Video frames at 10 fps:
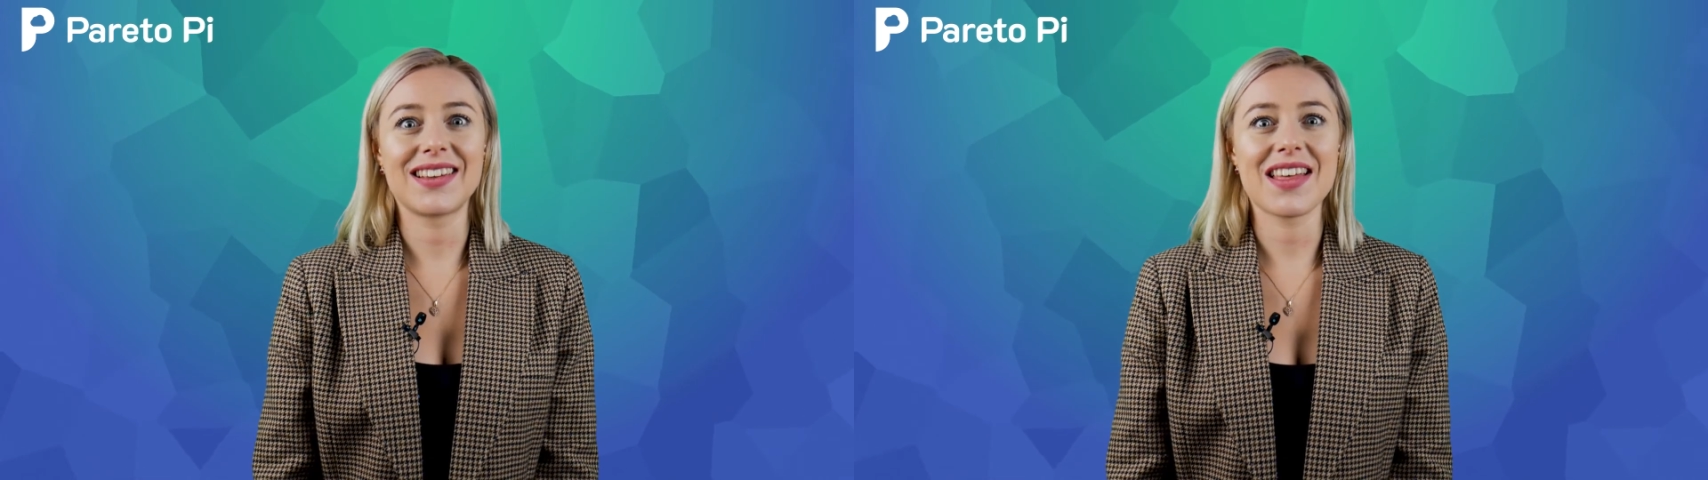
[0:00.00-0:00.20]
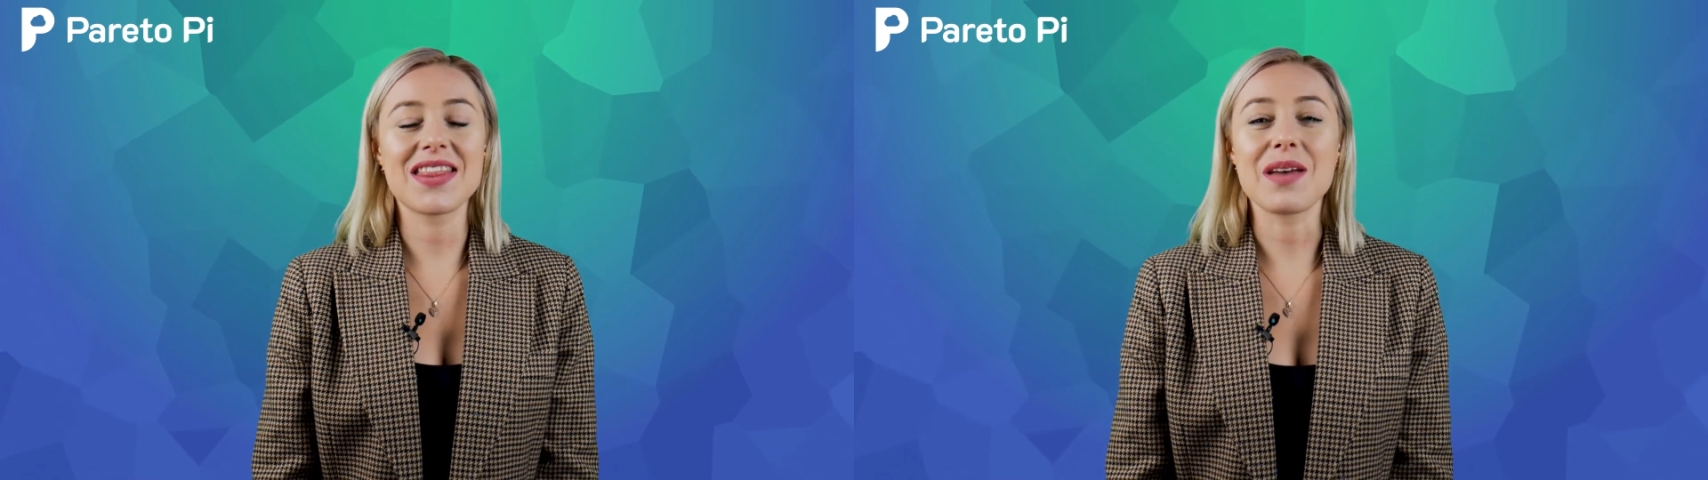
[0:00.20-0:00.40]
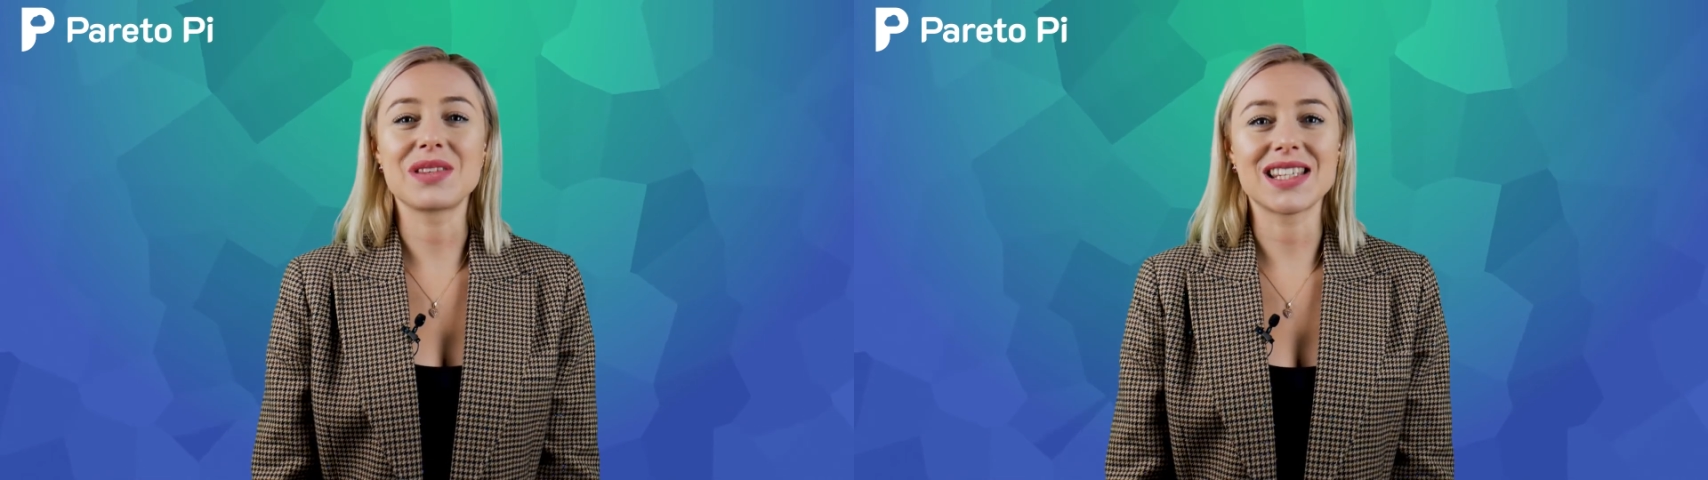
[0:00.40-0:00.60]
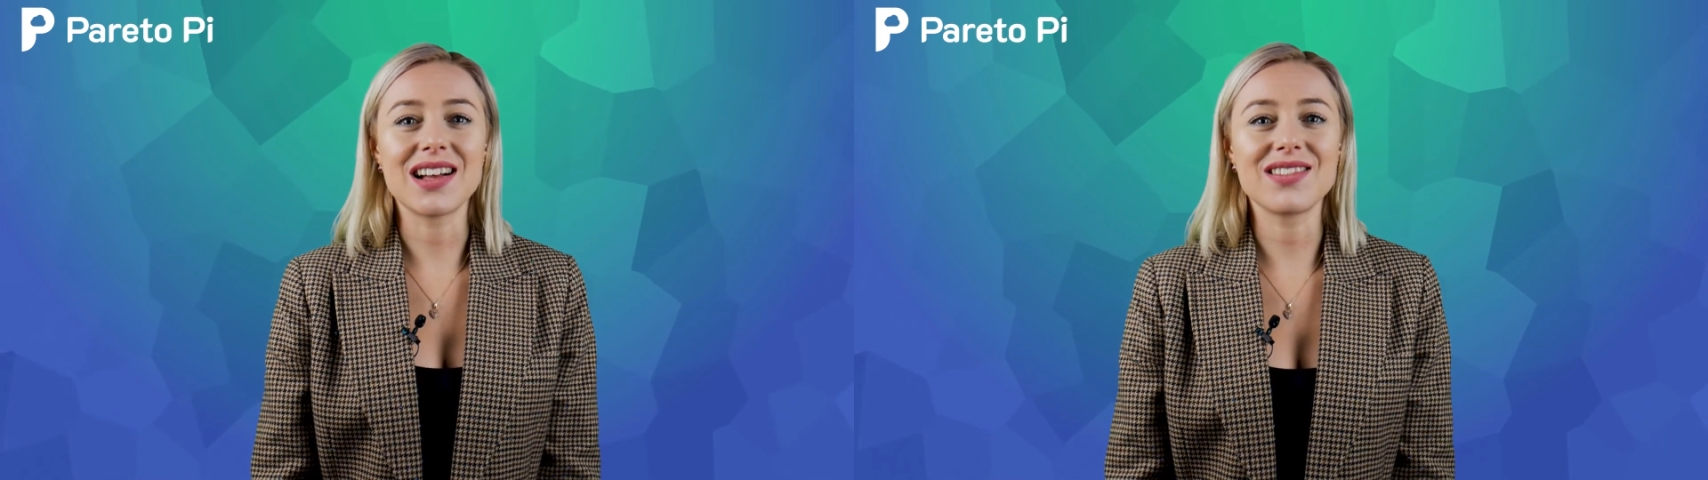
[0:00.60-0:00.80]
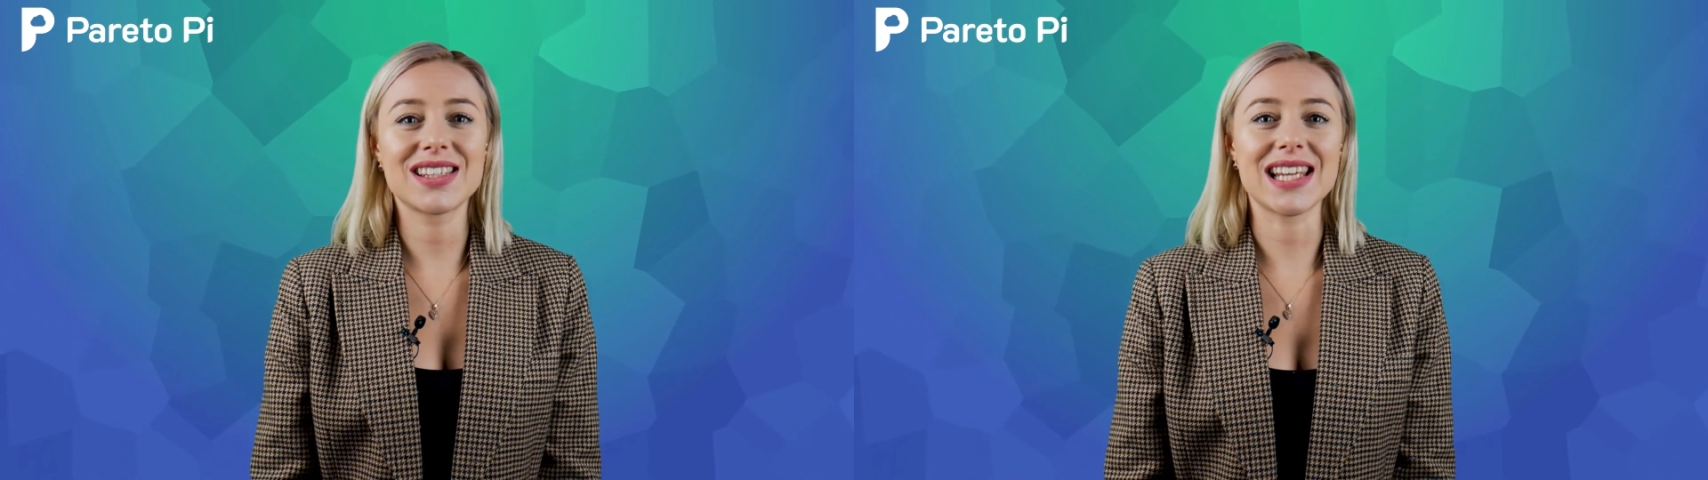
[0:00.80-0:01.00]

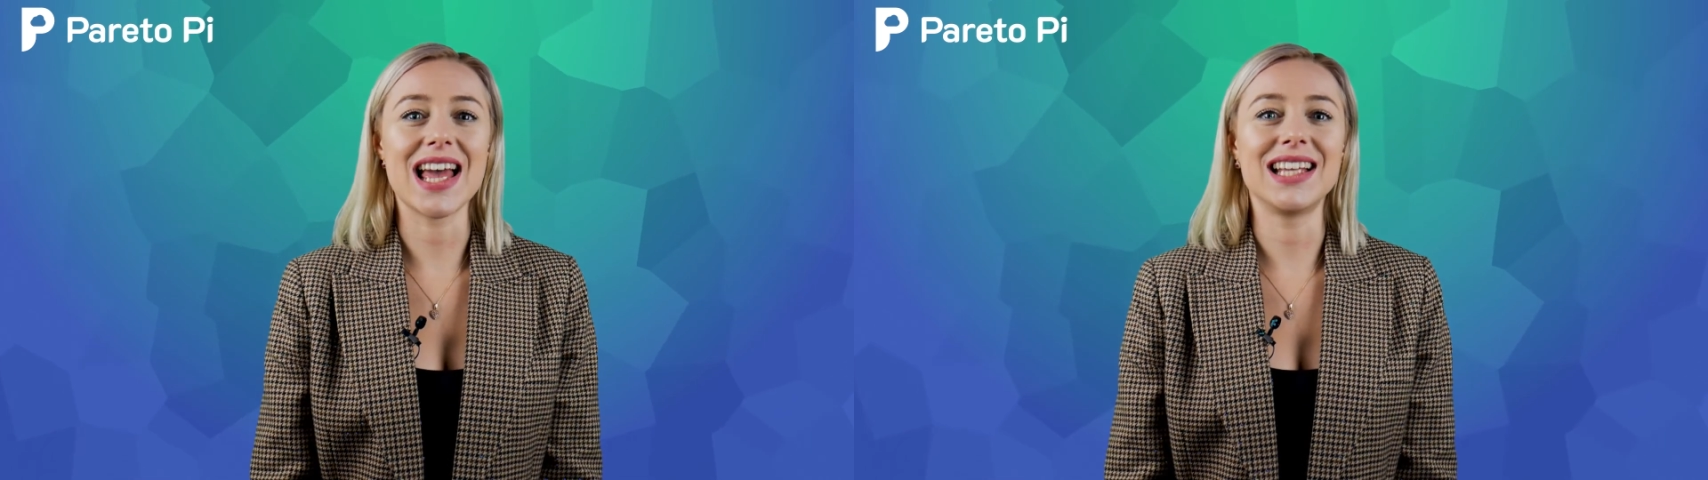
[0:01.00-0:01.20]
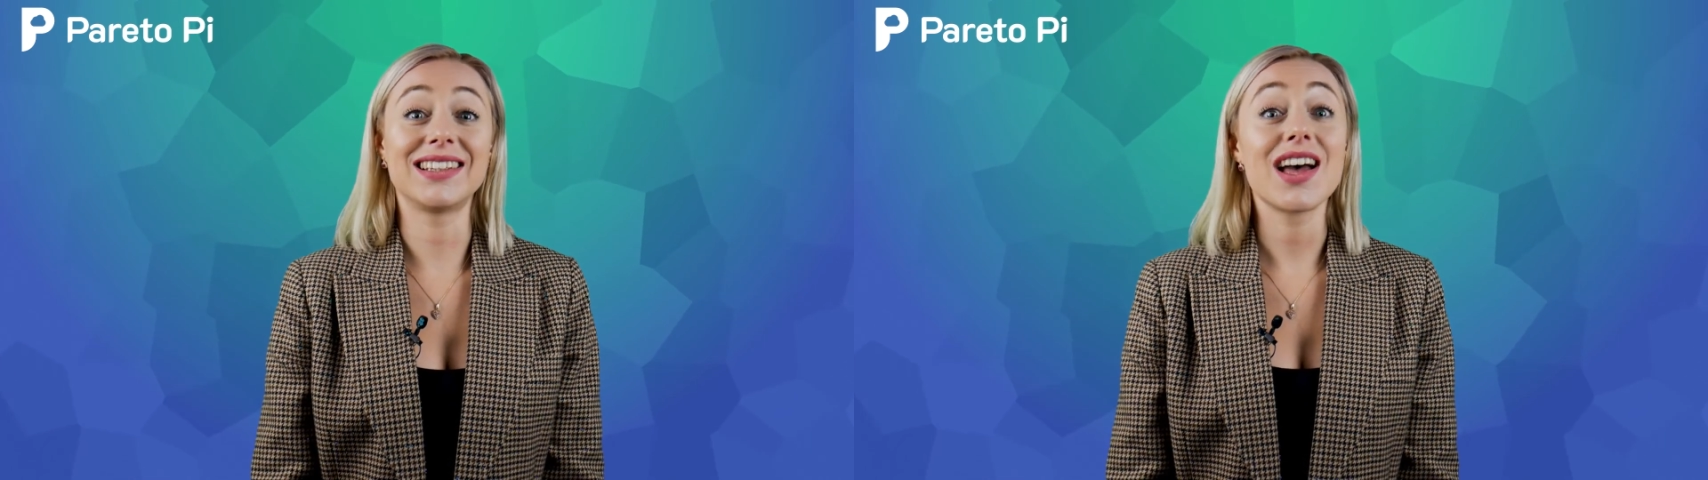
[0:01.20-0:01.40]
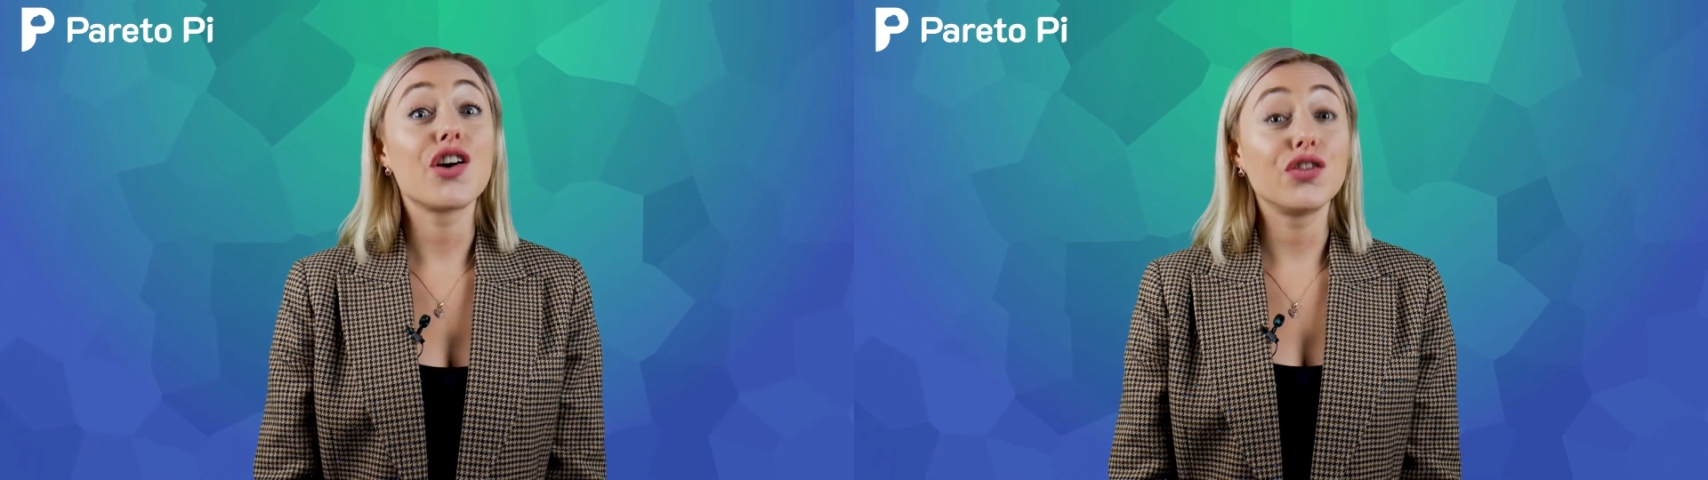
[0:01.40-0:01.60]
themselves and